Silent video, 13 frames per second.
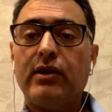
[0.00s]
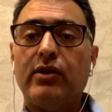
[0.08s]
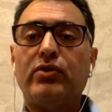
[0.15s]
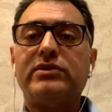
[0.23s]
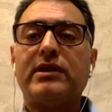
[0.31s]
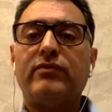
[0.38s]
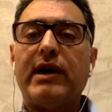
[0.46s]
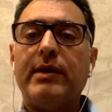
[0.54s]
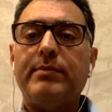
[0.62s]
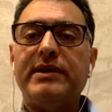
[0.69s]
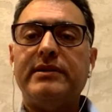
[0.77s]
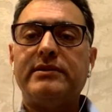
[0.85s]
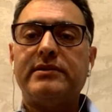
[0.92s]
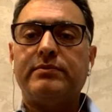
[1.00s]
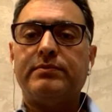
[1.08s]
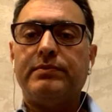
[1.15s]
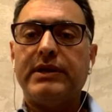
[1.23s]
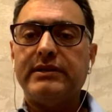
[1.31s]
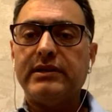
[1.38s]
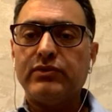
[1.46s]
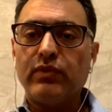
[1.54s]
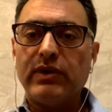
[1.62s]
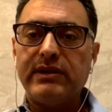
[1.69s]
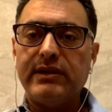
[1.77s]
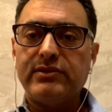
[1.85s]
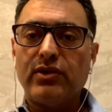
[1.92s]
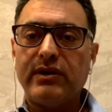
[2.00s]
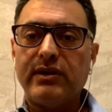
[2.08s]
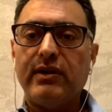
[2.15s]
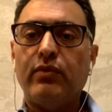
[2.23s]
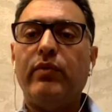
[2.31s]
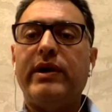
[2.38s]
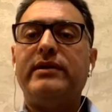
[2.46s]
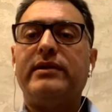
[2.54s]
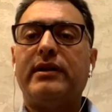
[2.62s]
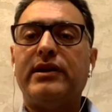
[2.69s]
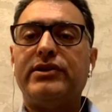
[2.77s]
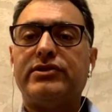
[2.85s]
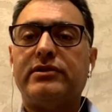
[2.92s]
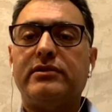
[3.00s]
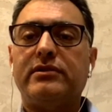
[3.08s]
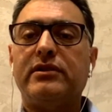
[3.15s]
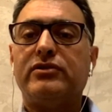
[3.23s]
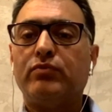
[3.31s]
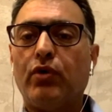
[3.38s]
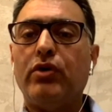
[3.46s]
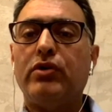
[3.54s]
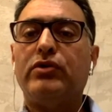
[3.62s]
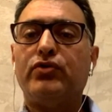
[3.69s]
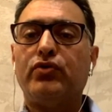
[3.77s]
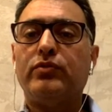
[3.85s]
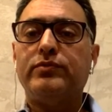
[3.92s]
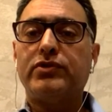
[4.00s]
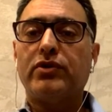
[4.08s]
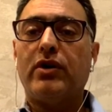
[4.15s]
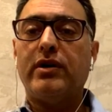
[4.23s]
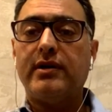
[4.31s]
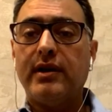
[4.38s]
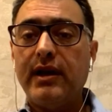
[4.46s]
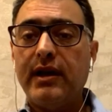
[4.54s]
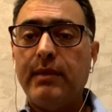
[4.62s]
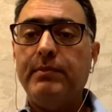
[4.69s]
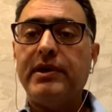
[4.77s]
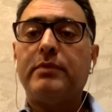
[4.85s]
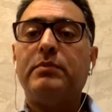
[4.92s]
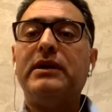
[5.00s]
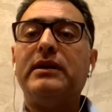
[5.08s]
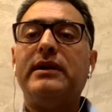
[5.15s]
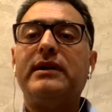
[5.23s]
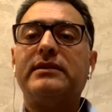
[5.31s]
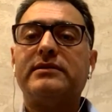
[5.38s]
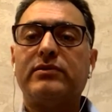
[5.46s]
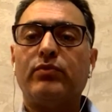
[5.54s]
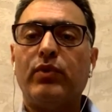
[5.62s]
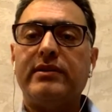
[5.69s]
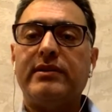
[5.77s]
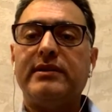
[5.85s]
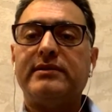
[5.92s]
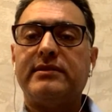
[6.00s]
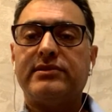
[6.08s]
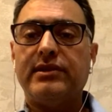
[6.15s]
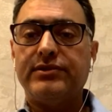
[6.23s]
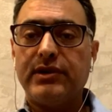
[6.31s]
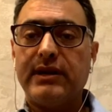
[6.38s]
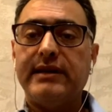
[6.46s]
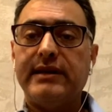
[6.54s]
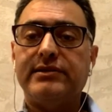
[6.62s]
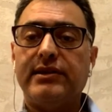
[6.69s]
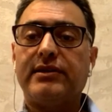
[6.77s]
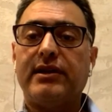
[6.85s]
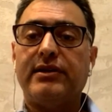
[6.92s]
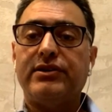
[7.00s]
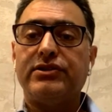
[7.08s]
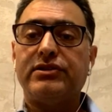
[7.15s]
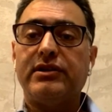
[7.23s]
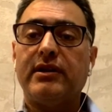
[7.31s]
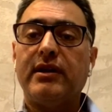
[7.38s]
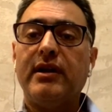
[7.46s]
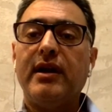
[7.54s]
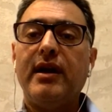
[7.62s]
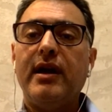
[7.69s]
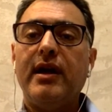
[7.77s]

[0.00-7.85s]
closed environments, places where there's not enough ventilation, small rooms or big buildings where there's centralized air conditioning,